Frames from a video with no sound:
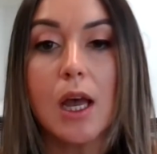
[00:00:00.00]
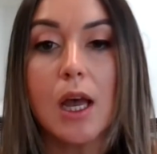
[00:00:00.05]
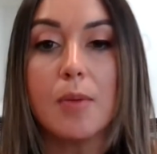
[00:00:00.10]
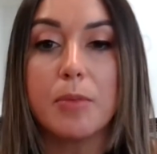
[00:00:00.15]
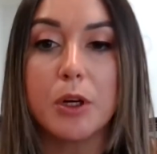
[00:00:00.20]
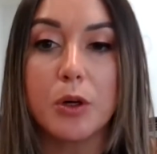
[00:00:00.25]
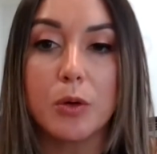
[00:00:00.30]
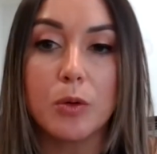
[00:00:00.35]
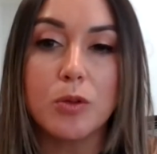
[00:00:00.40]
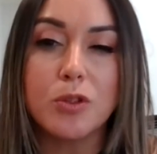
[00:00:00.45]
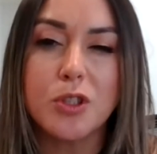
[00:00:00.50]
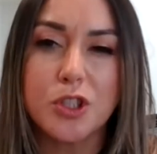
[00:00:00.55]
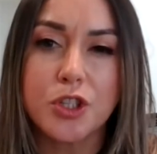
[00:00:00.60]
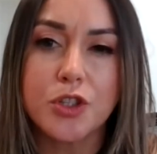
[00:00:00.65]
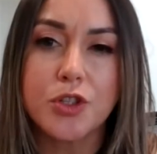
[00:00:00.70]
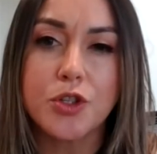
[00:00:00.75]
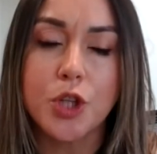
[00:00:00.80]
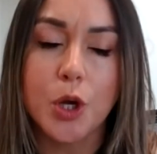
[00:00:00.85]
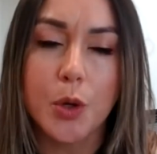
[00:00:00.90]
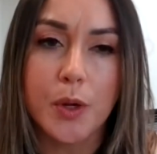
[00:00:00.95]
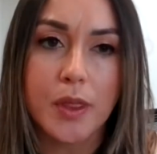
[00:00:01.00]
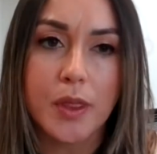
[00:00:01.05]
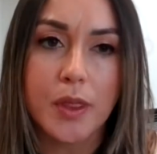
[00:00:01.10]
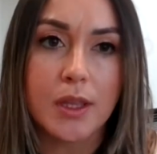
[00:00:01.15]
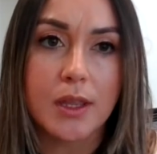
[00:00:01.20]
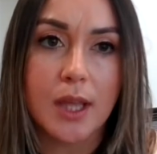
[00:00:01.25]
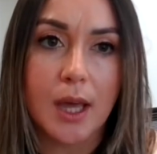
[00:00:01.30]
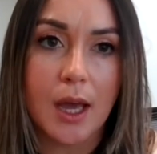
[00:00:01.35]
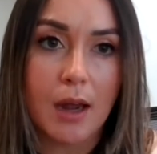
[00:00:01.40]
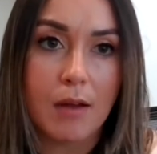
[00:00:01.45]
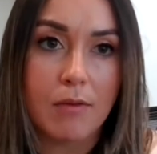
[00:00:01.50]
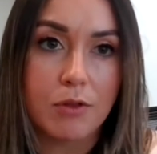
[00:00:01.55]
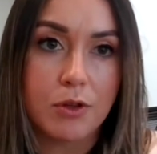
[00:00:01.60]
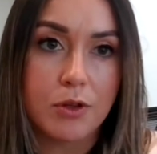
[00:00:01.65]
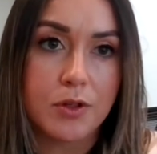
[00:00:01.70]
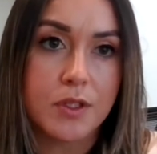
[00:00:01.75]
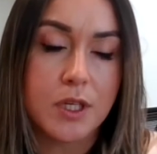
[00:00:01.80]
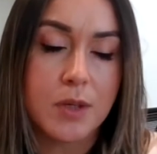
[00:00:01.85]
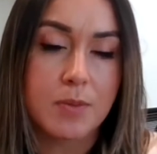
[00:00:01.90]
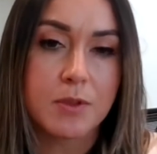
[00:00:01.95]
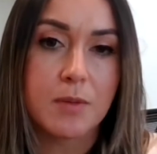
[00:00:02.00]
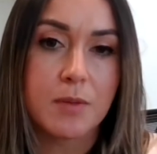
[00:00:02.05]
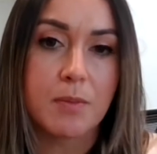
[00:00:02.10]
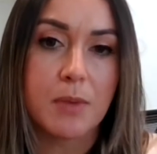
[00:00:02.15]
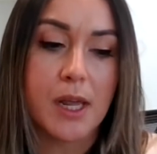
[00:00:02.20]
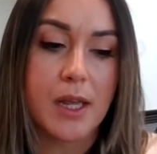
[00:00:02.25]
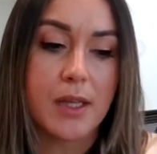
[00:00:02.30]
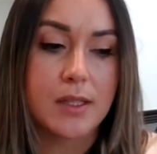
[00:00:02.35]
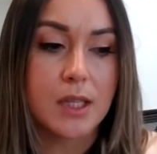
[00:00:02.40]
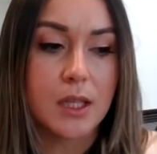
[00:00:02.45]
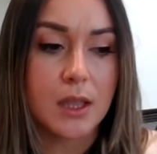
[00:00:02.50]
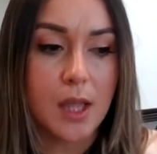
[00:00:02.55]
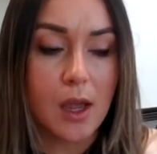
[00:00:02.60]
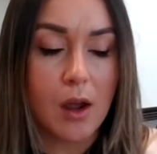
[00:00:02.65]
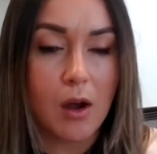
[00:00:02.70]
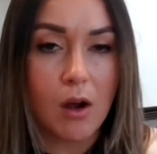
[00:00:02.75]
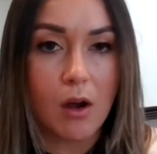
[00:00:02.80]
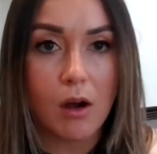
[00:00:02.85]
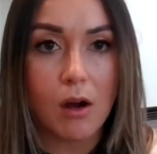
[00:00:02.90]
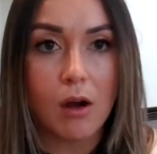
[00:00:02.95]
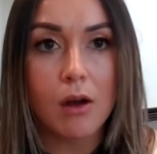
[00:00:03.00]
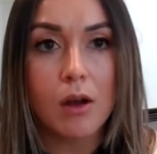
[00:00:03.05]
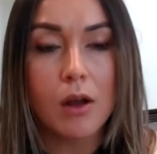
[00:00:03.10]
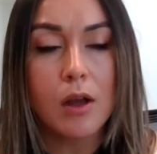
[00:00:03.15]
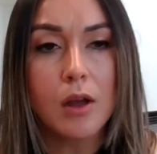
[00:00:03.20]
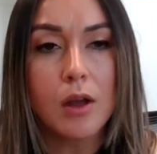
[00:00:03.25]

But also just knowing that they have those steps in place, that they are